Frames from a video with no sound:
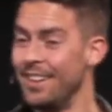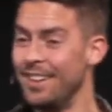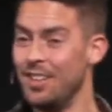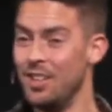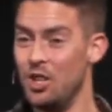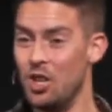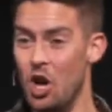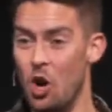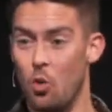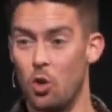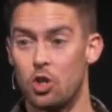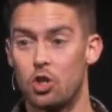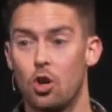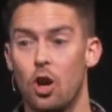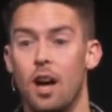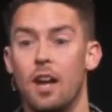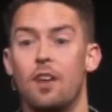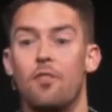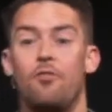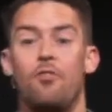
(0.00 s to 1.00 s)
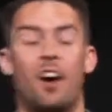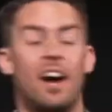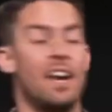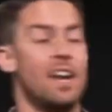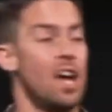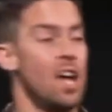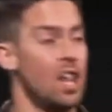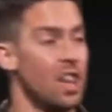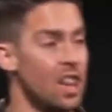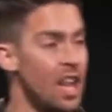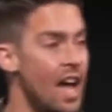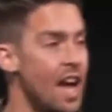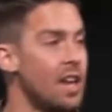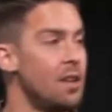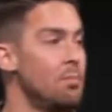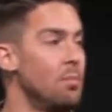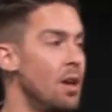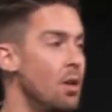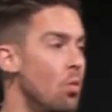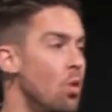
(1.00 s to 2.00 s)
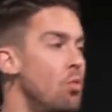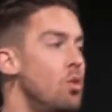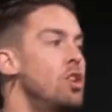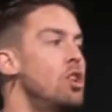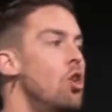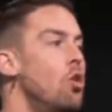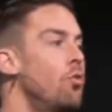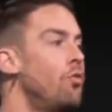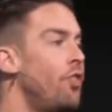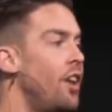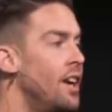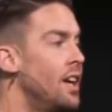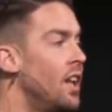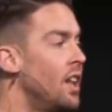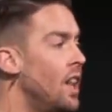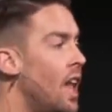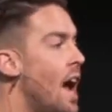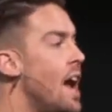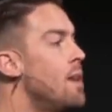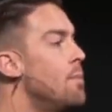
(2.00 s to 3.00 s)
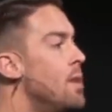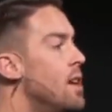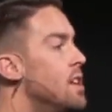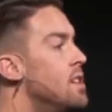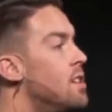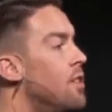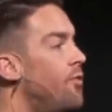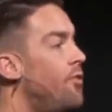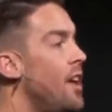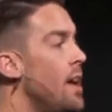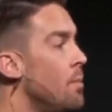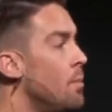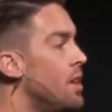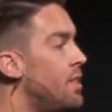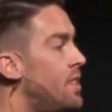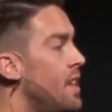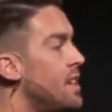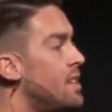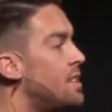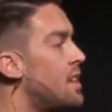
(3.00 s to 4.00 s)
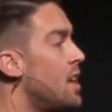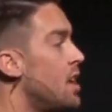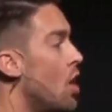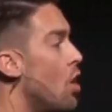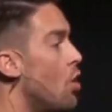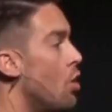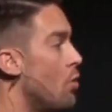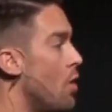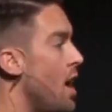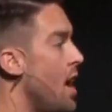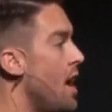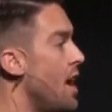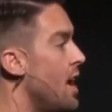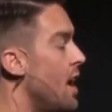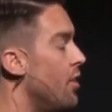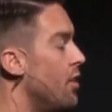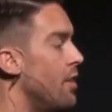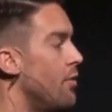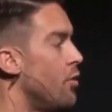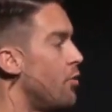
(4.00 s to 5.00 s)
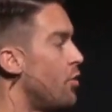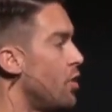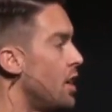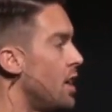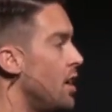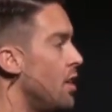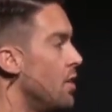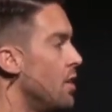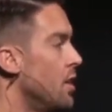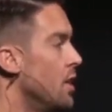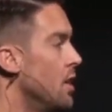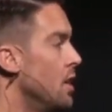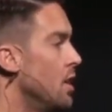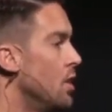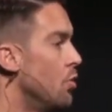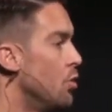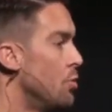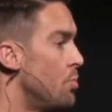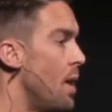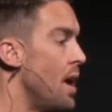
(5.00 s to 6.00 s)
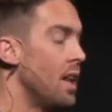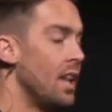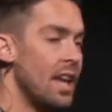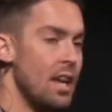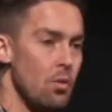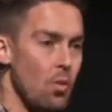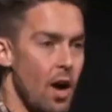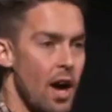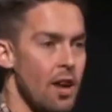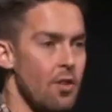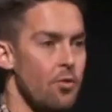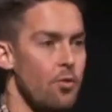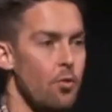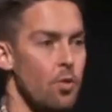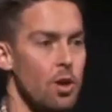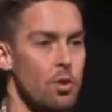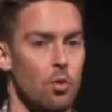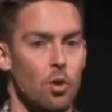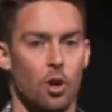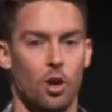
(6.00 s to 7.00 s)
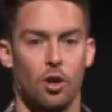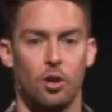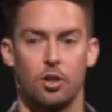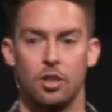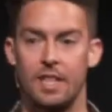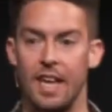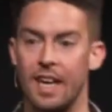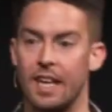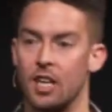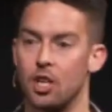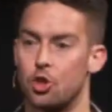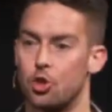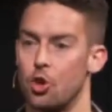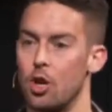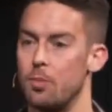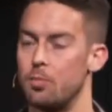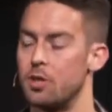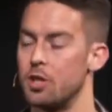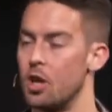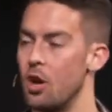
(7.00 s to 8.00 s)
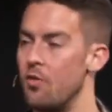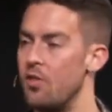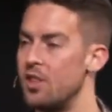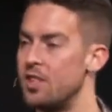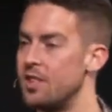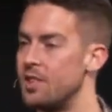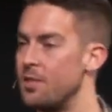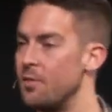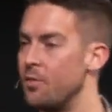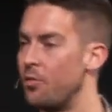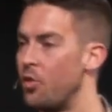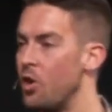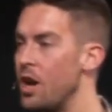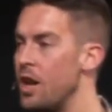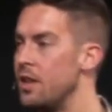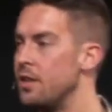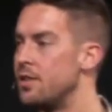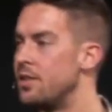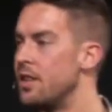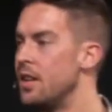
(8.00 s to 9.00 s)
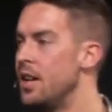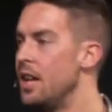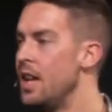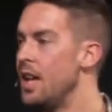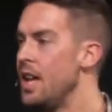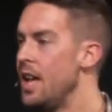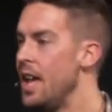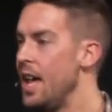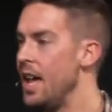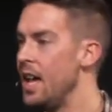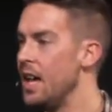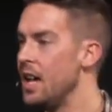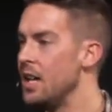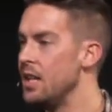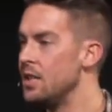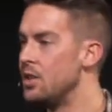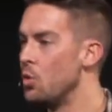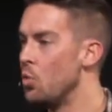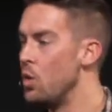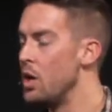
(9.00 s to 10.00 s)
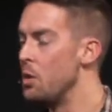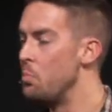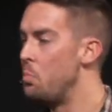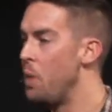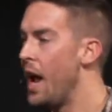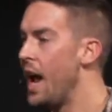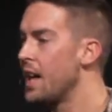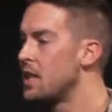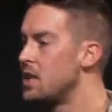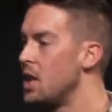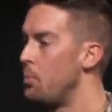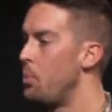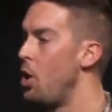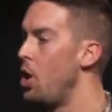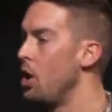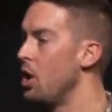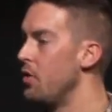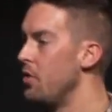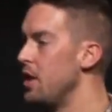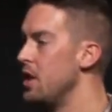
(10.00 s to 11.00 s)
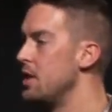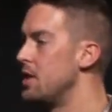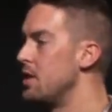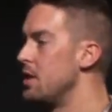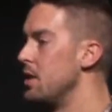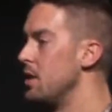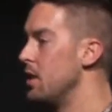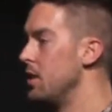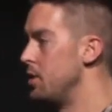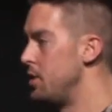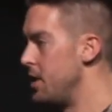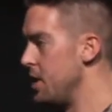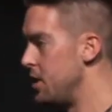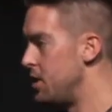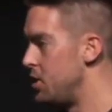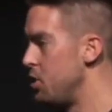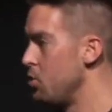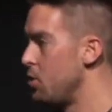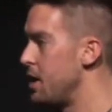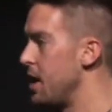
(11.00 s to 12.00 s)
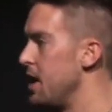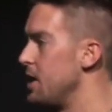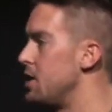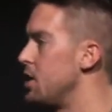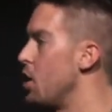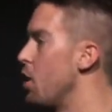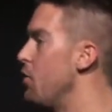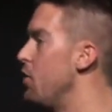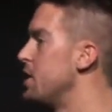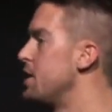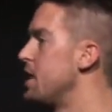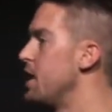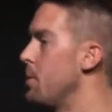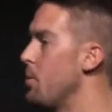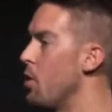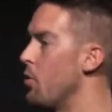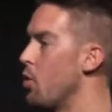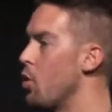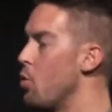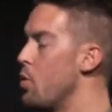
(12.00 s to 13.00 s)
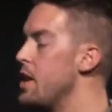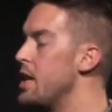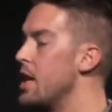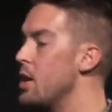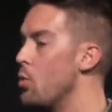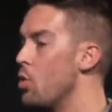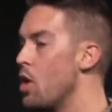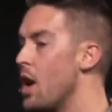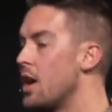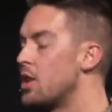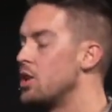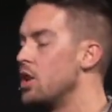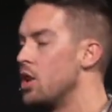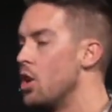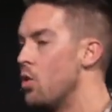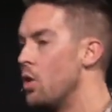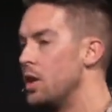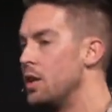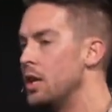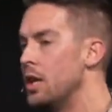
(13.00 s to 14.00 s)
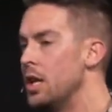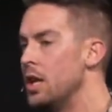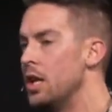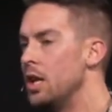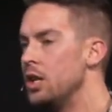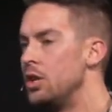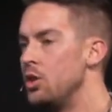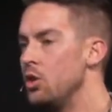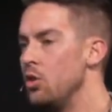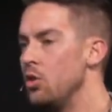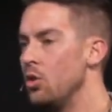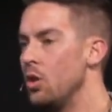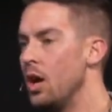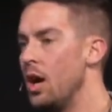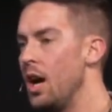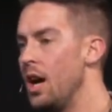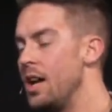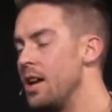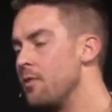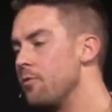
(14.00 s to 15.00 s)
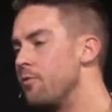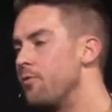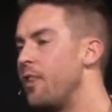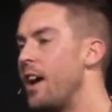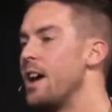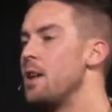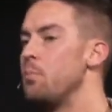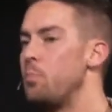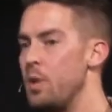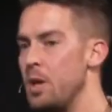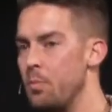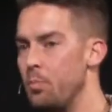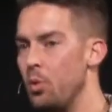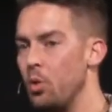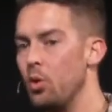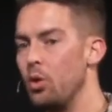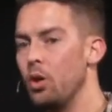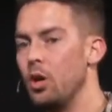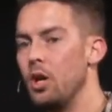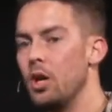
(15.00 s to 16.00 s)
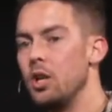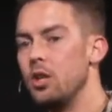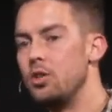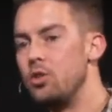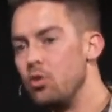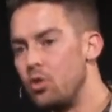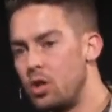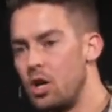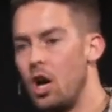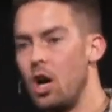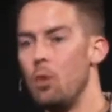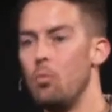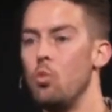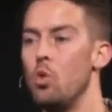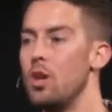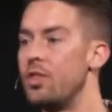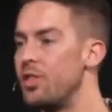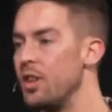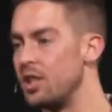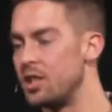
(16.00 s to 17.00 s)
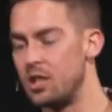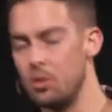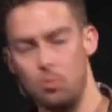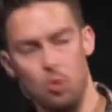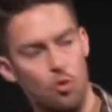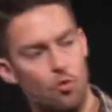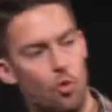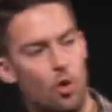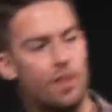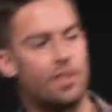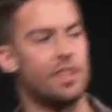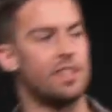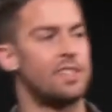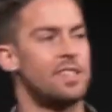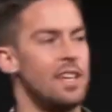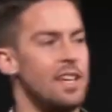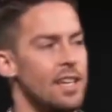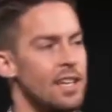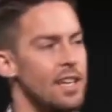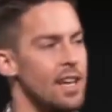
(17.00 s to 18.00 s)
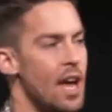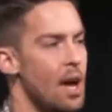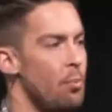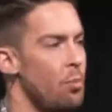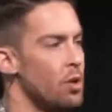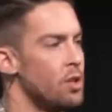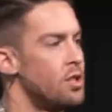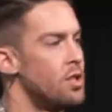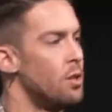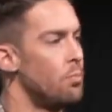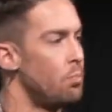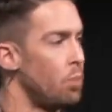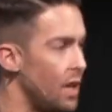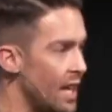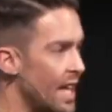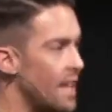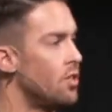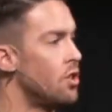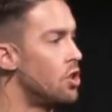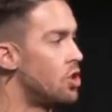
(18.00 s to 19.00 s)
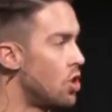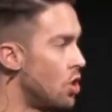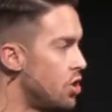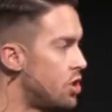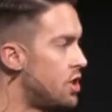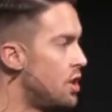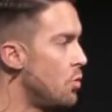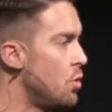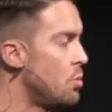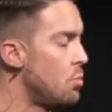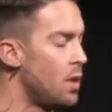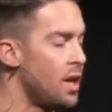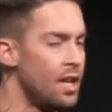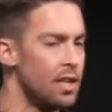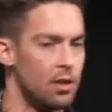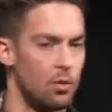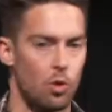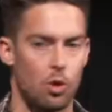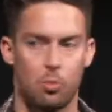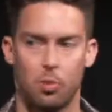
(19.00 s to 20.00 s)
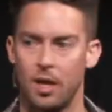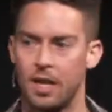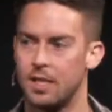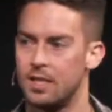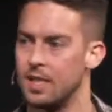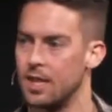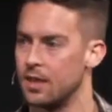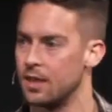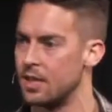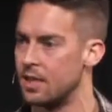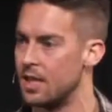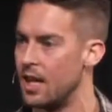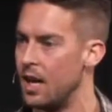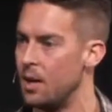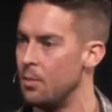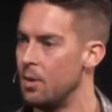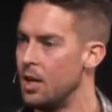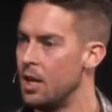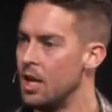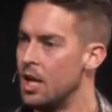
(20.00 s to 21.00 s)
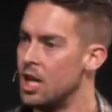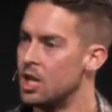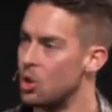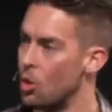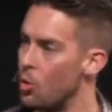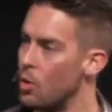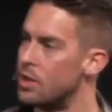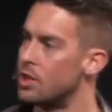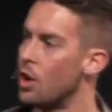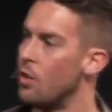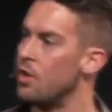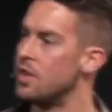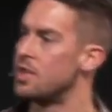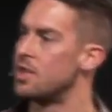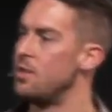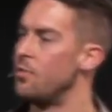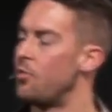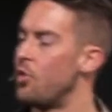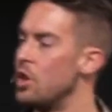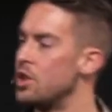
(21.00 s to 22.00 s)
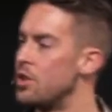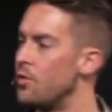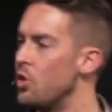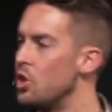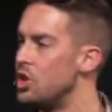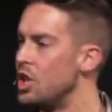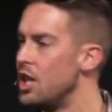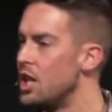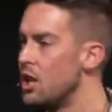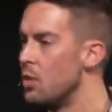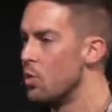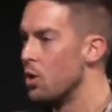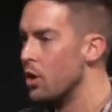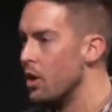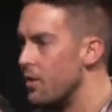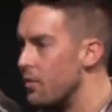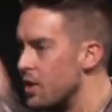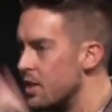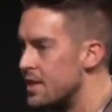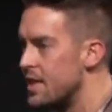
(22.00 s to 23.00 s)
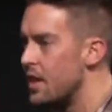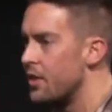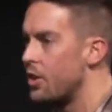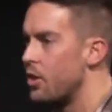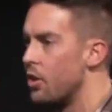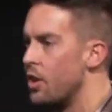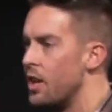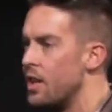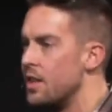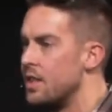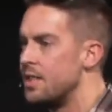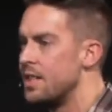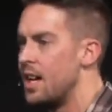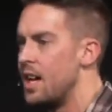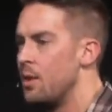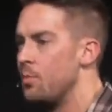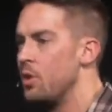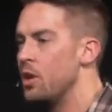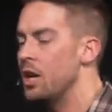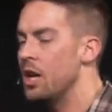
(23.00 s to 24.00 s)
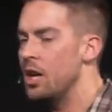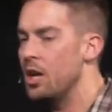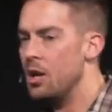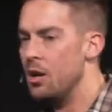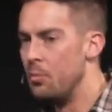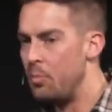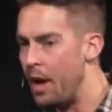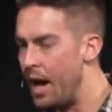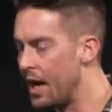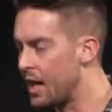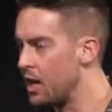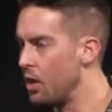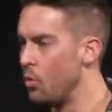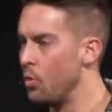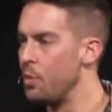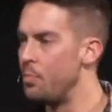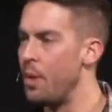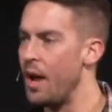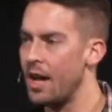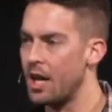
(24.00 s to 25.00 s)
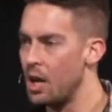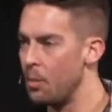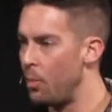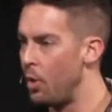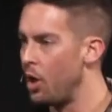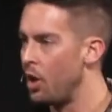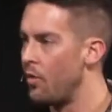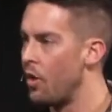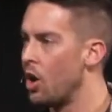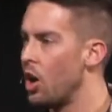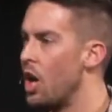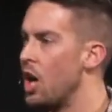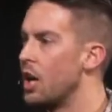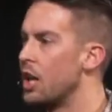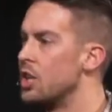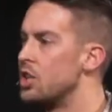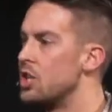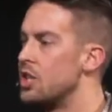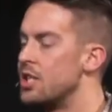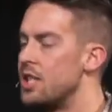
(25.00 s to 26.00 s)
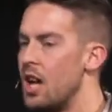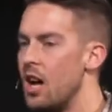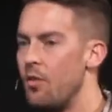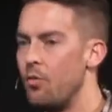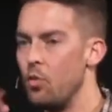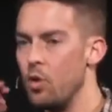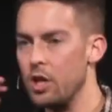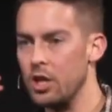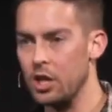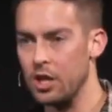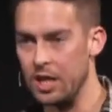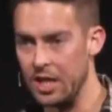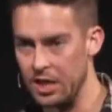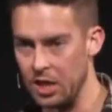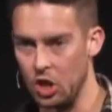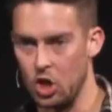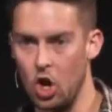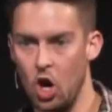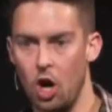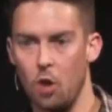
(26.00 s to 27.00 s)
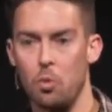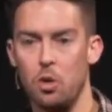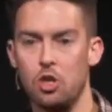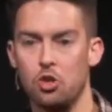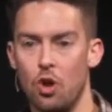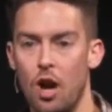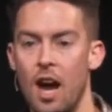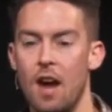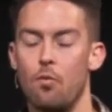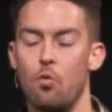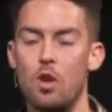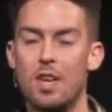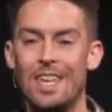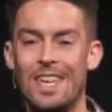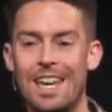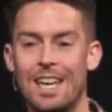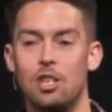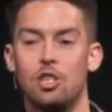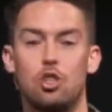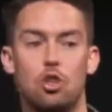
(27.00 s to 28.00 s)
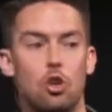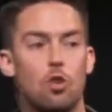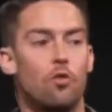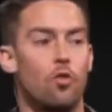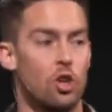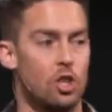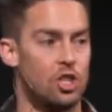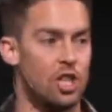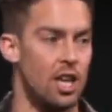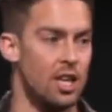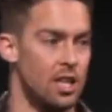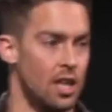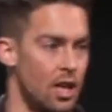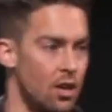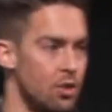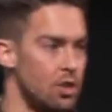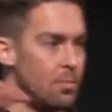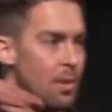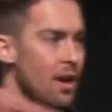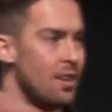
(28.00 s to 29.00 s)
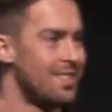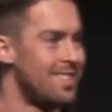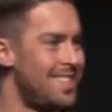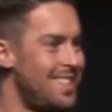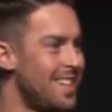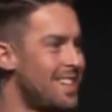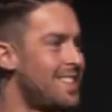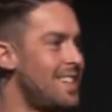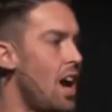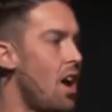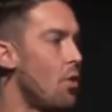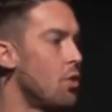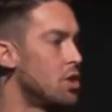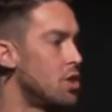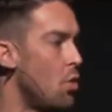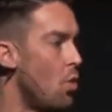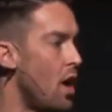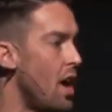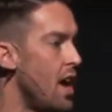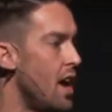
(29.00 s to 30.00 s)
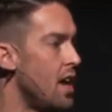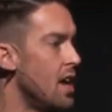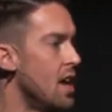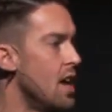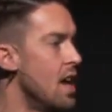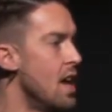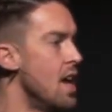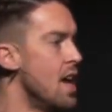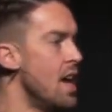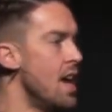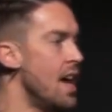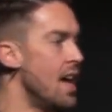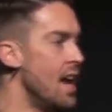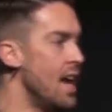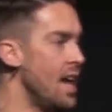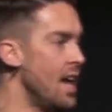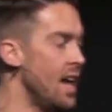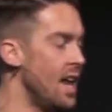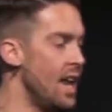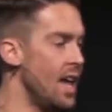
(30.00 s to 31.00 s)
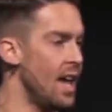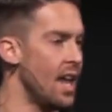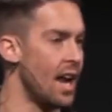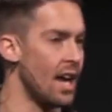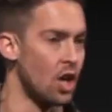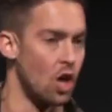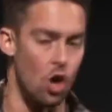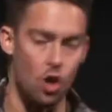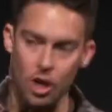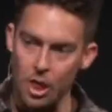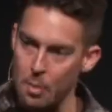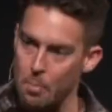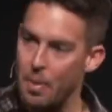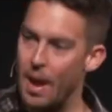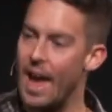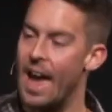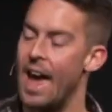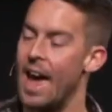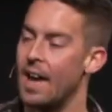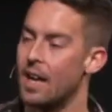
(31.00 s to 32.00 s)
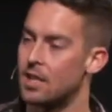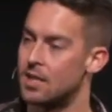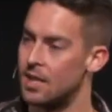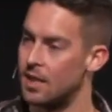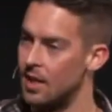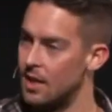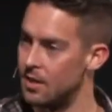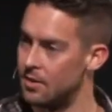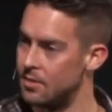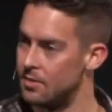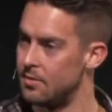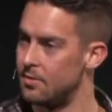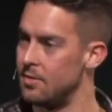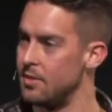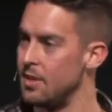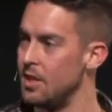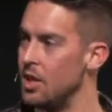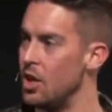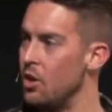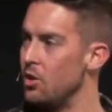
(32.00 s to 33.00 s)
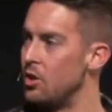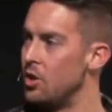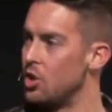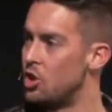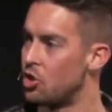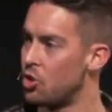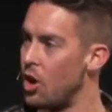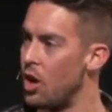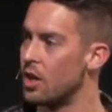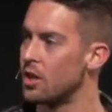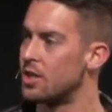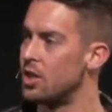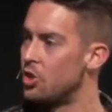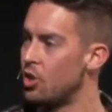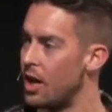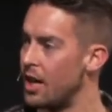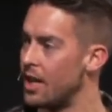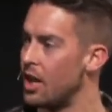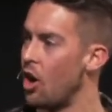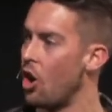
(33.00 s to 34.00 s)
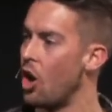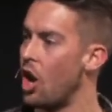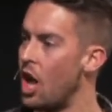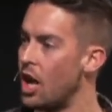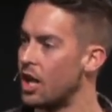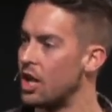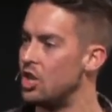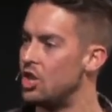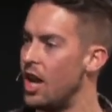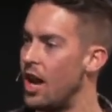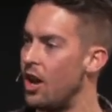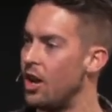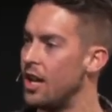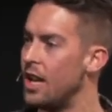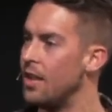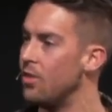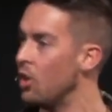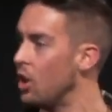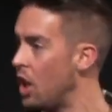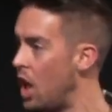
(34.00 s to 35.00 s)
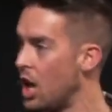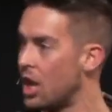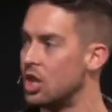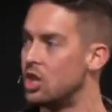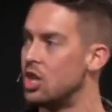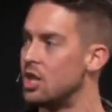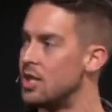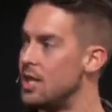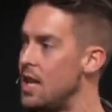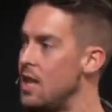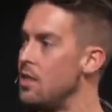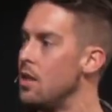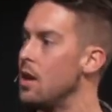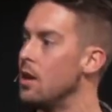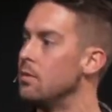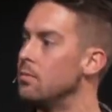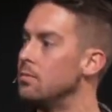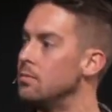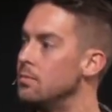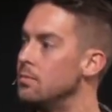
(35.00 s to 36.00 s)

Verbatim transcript: You know, we're trying to find alignment. When we don't find alignment as a family, things can go awry. I'll never forget with my late wife, we were taking a trip to go visit some friends, and we had packed up all of these this suitcase to go visit them over a weekend. We were actually going to uh, invite people to come with us to move with us to Indianapolis to plant the church that we plant we were planting at the time. So we went to go visit some friends in Virginia. We were living in South Carolina at the time. We pack we pack up all of our luggage and stuff. We get in the car and we drive. We get to Virginia. It was about six hours away, and and, and I go to the back to the you know, the trunk to try to get our luggage out, and the luggage isn't in there.